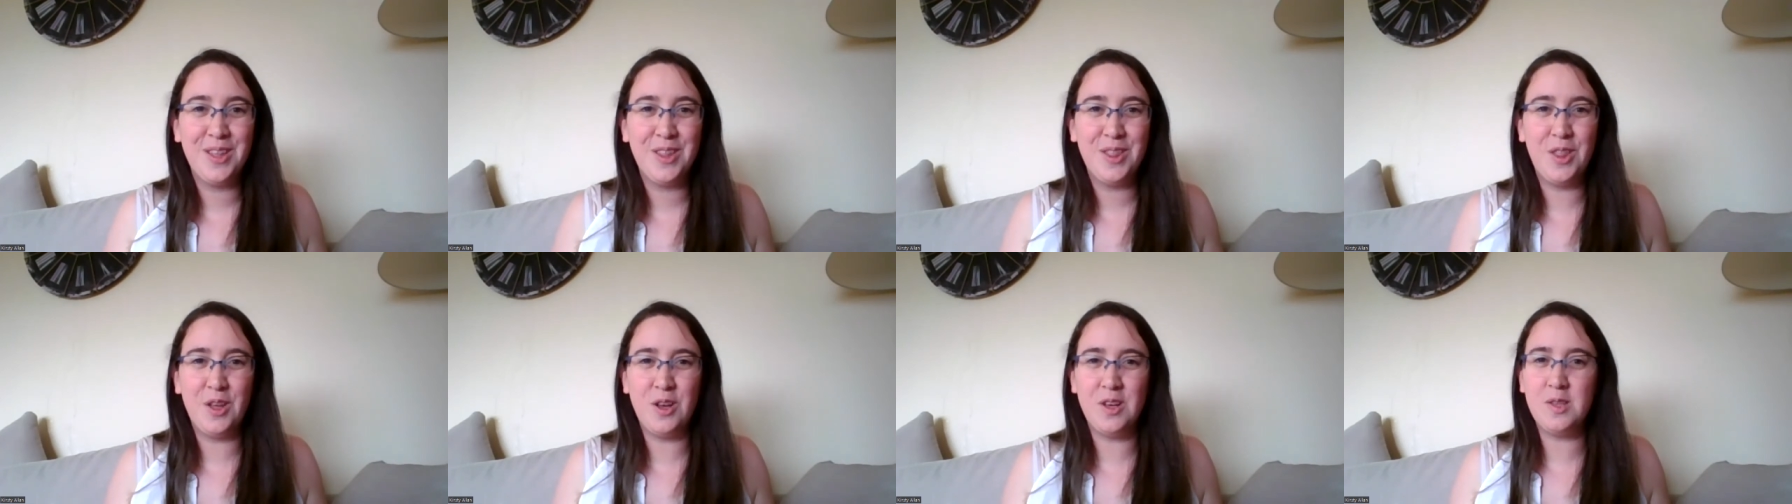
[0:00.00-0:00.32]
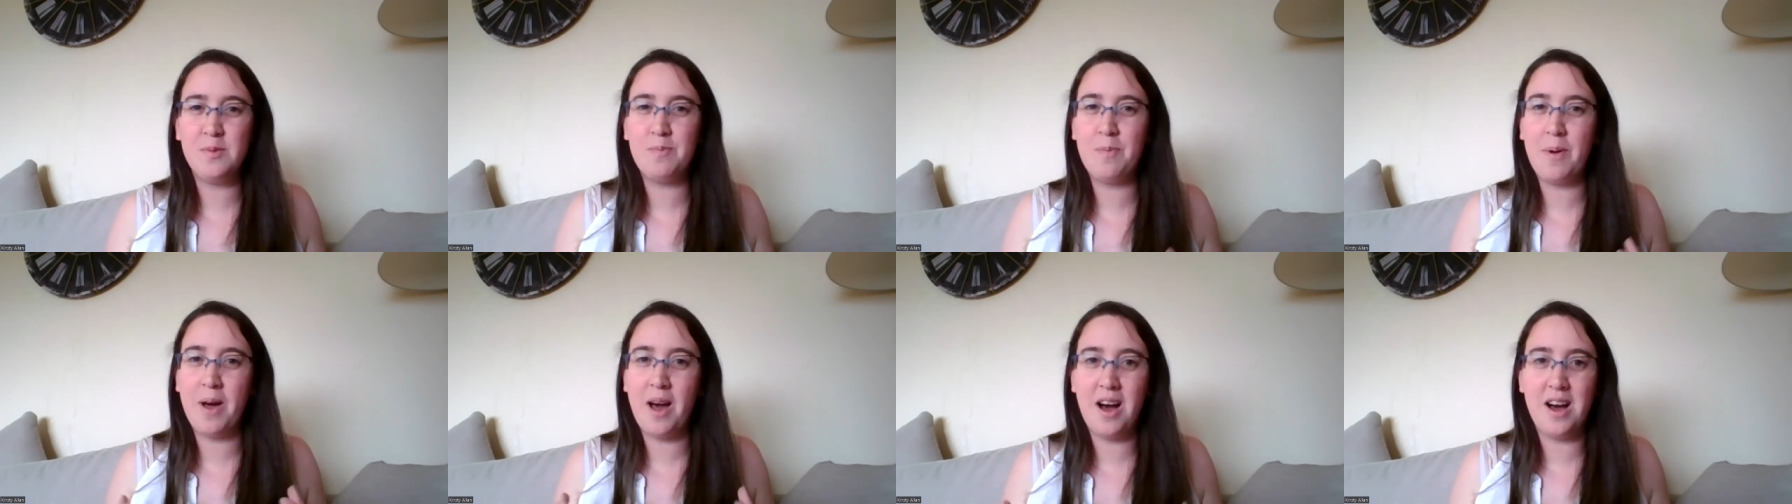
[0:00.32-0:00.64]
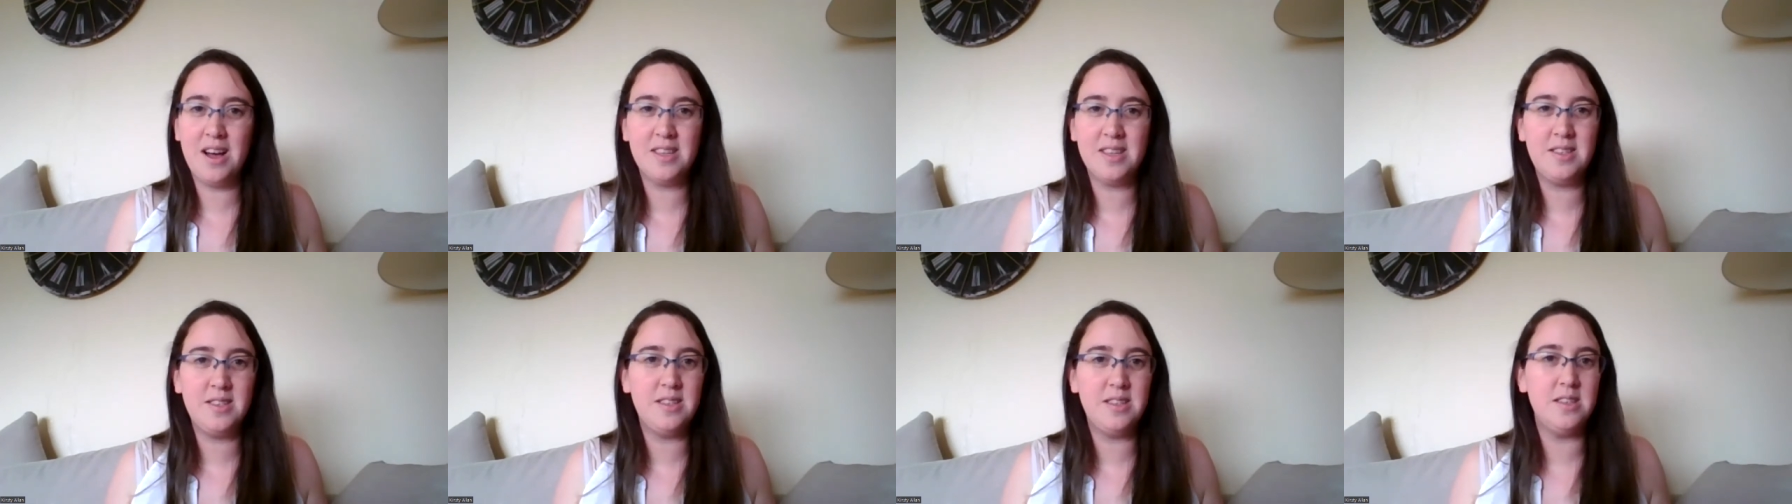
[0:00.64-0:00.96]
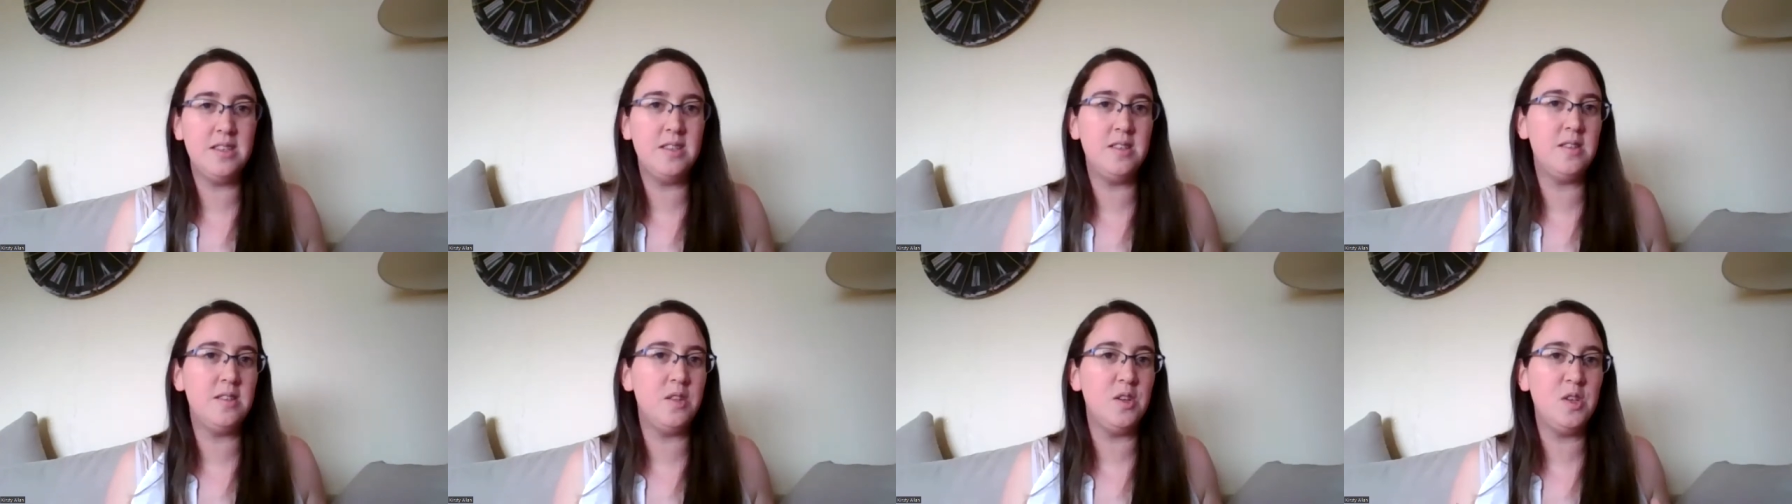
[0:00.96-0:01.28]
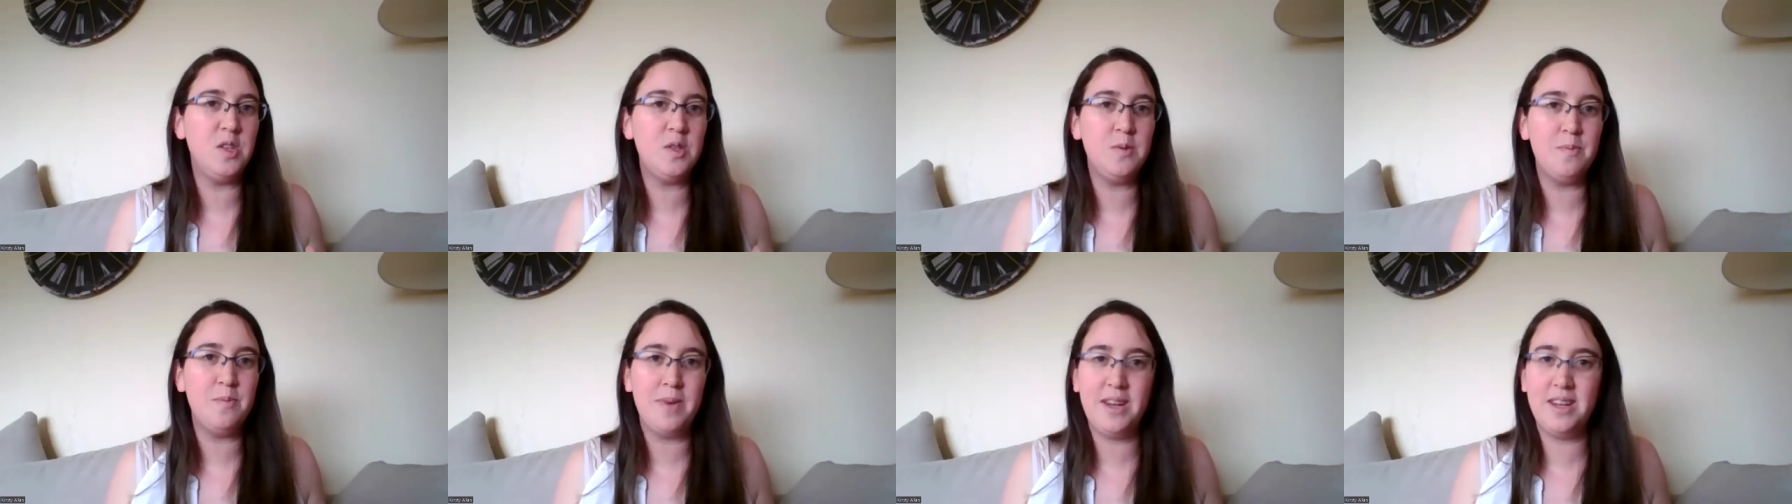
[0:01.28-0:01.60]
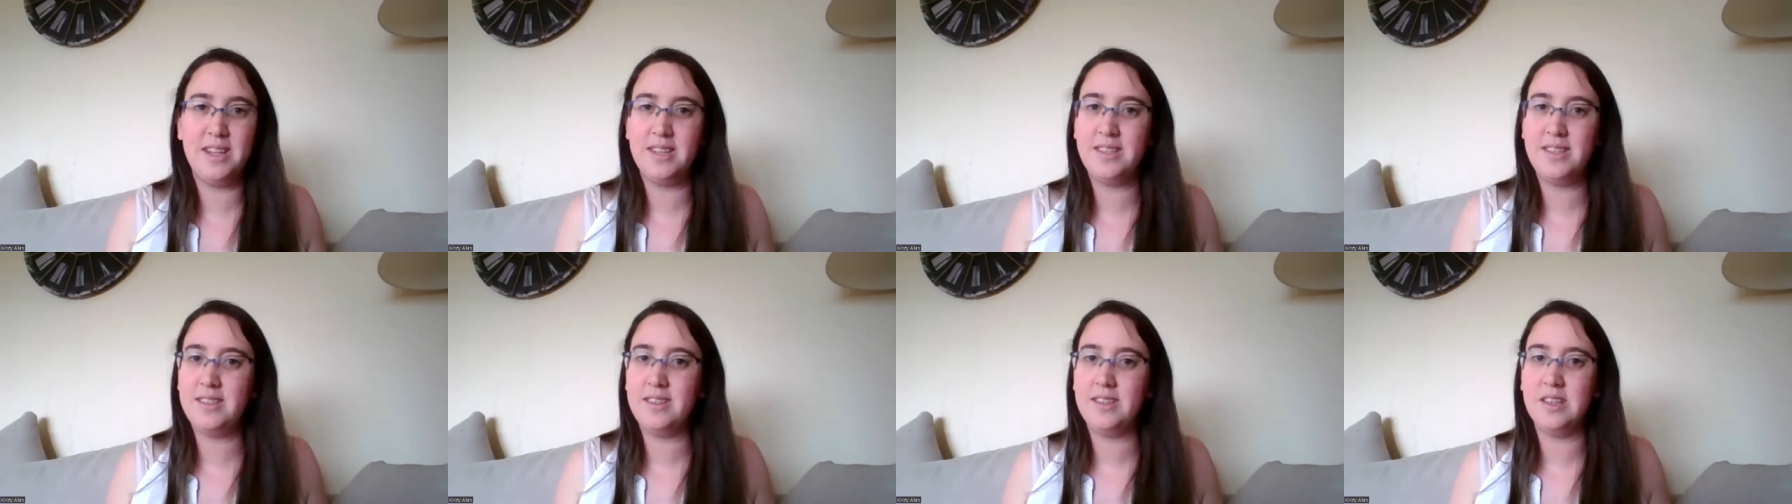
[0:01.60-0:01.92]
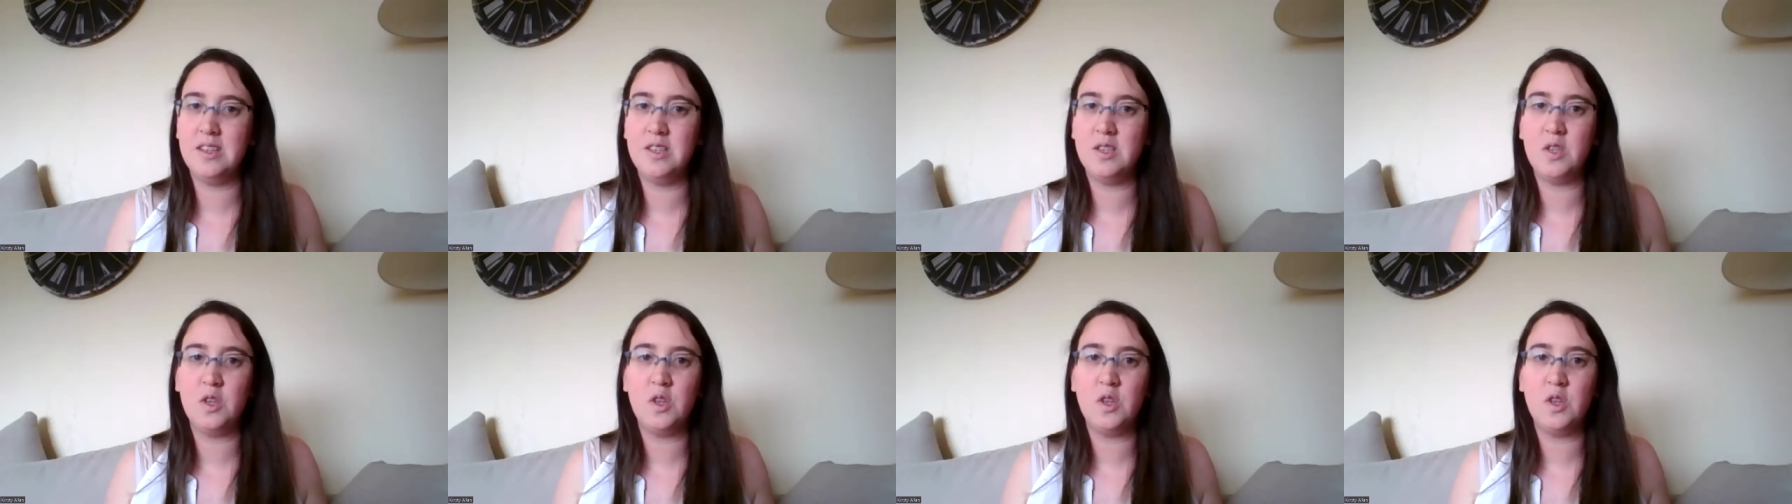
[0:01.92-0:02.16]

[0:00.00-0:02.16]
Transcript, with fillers: Those pastors, those ministers,